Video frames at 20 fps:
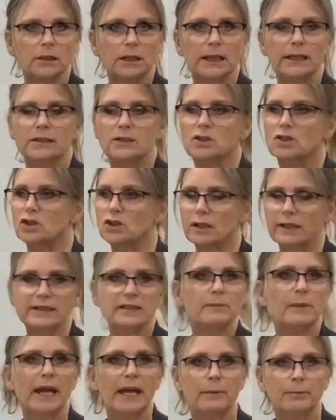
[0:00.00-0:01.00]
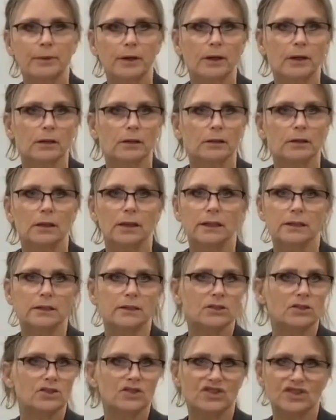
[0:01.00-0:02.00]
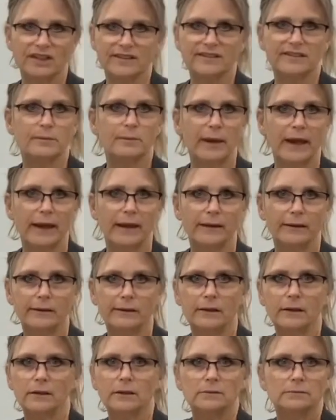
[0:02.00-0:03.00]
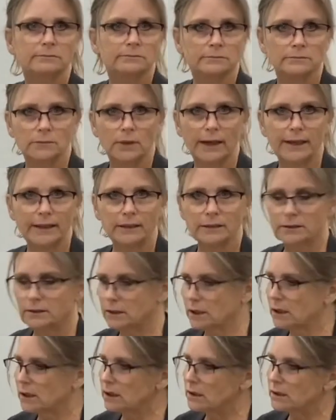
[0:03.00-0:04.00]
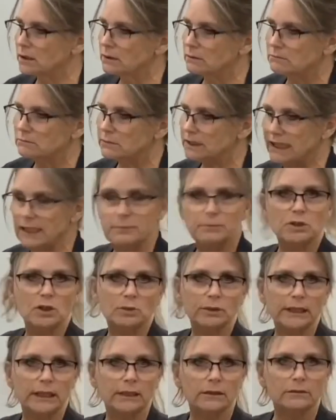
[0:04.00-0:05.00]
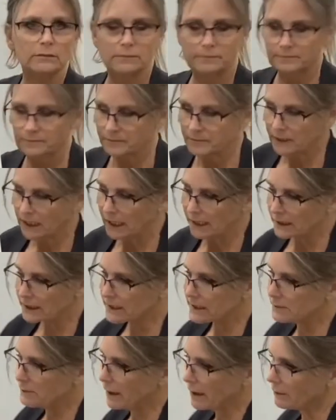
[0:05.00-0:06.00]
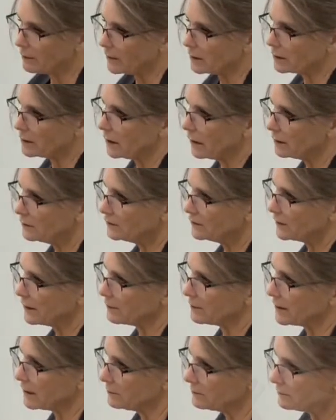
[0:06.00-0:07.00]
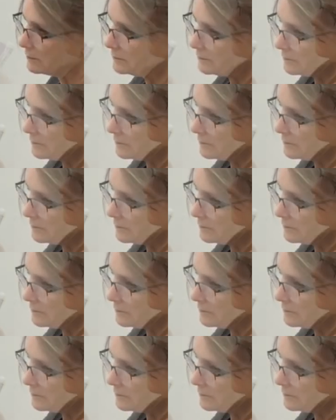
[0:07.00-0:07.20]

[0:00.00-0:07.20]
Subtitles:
It's just paper. It's just a pen, right? Keep doing it and experiment and flip them.